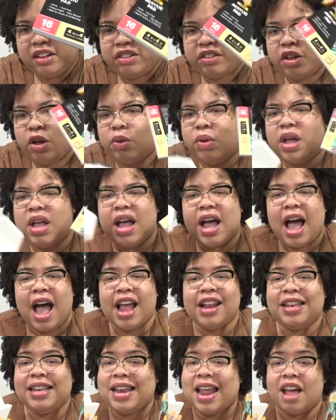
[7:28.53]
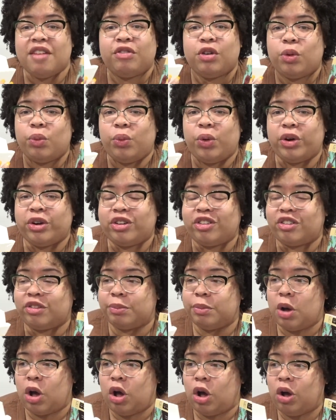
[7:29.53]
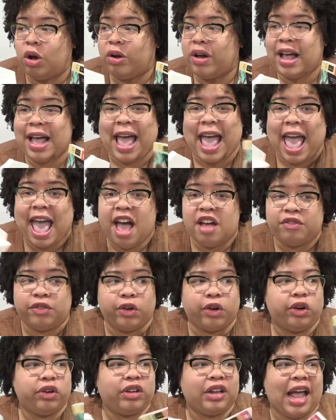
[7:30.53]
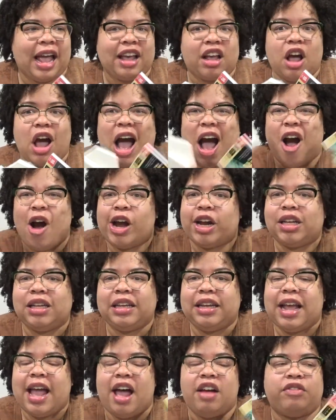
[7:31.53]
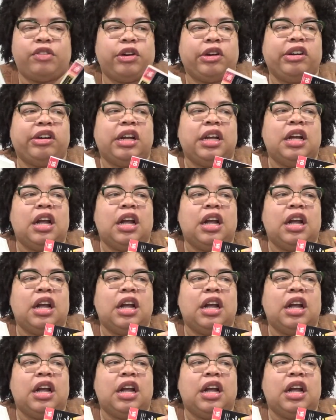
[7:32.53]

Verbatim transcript: So I never work small ever, like hardly ever,